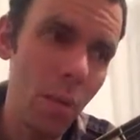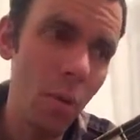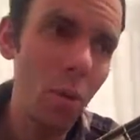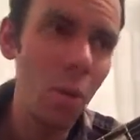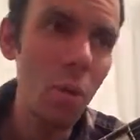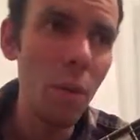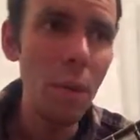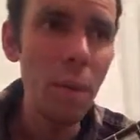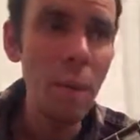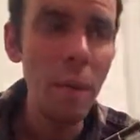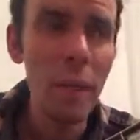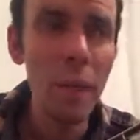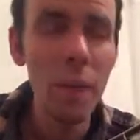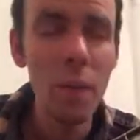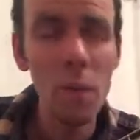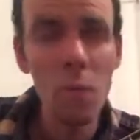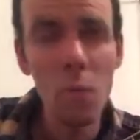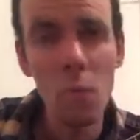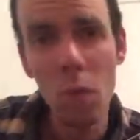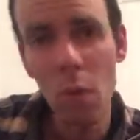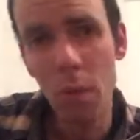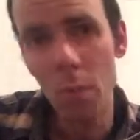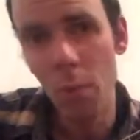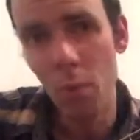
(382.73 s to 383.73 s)
or depending
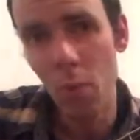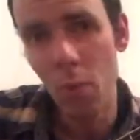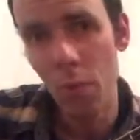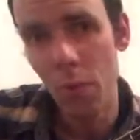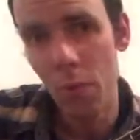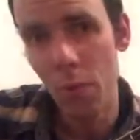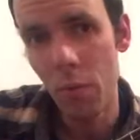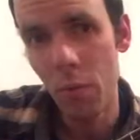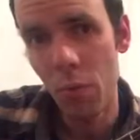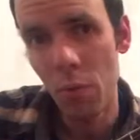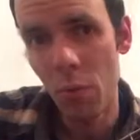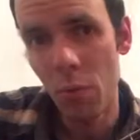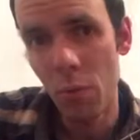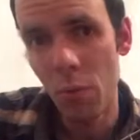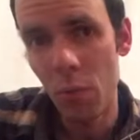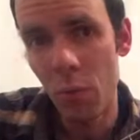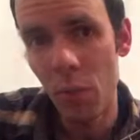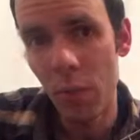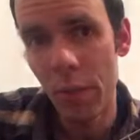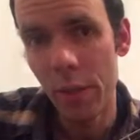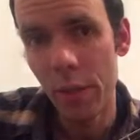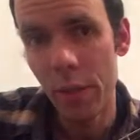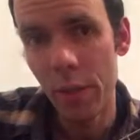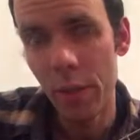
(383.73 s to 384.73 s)
on what model or
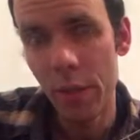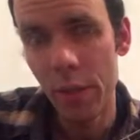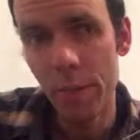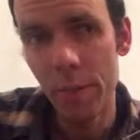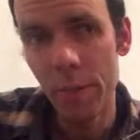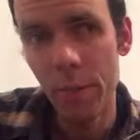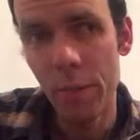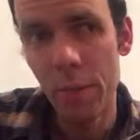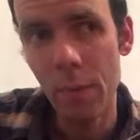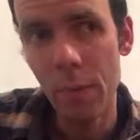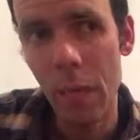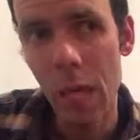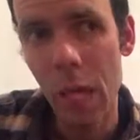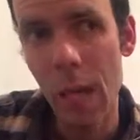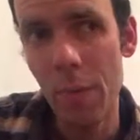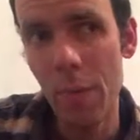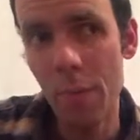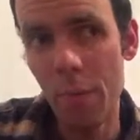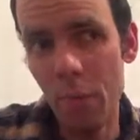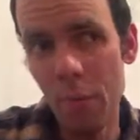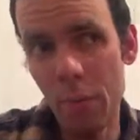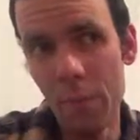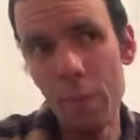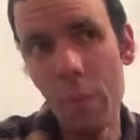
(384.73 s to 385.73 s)

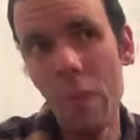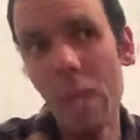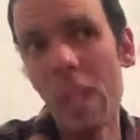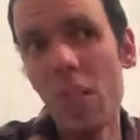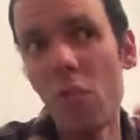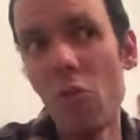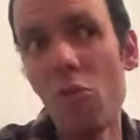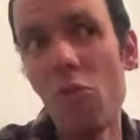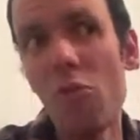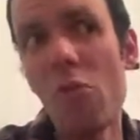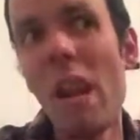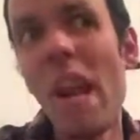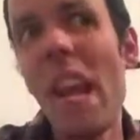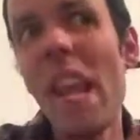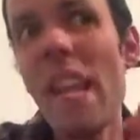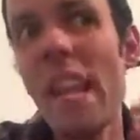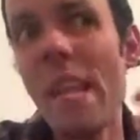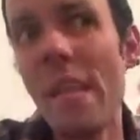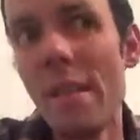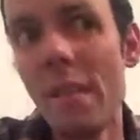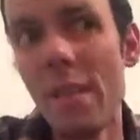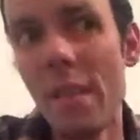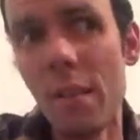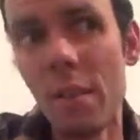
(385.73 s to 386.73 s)
what
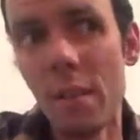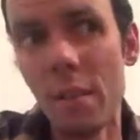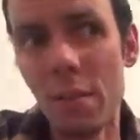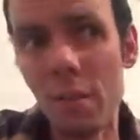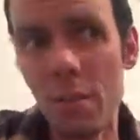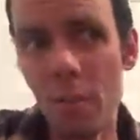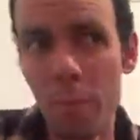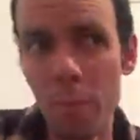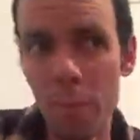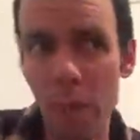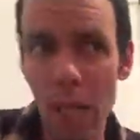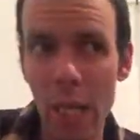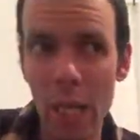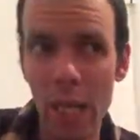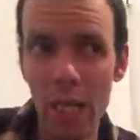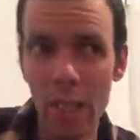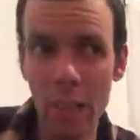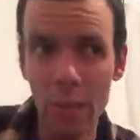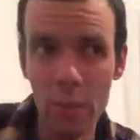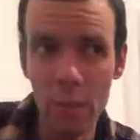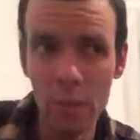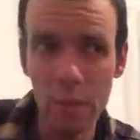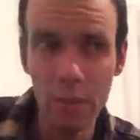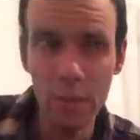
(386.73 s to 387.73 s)
grade you're
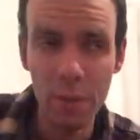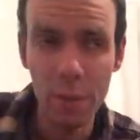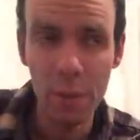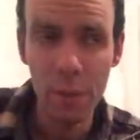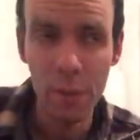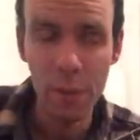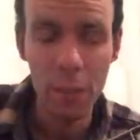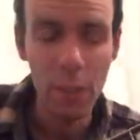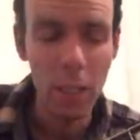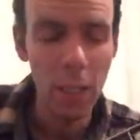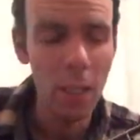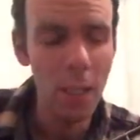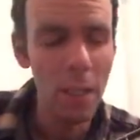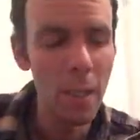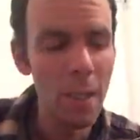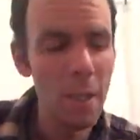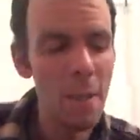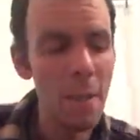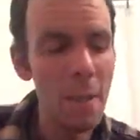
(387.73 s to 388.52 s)
buying of a guitar.